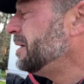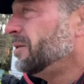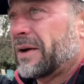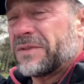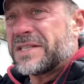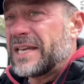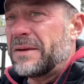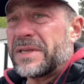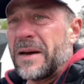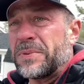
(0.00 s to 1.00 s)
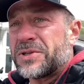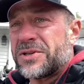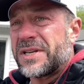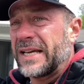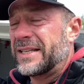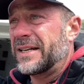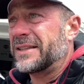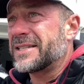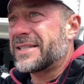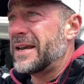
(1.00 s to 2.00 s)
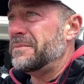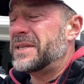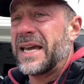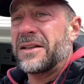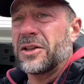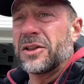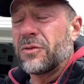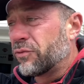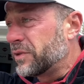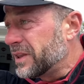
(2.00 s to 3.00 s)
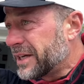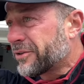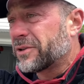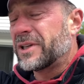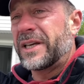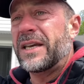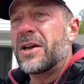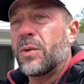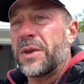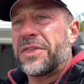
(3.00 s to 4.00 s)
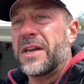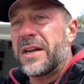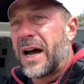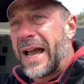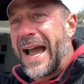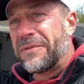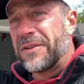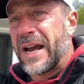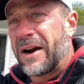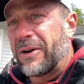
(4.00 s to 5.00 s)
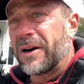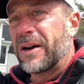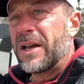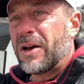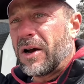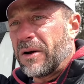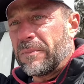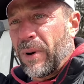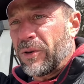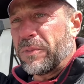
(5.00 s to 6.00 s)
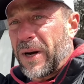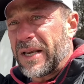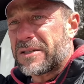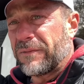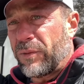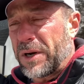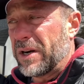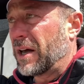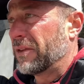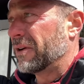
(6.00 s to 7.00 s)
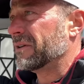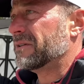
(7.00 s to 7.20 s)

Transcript: We have the same temperatures. I did it the same day, literally within a half an hour, both bikes of one another.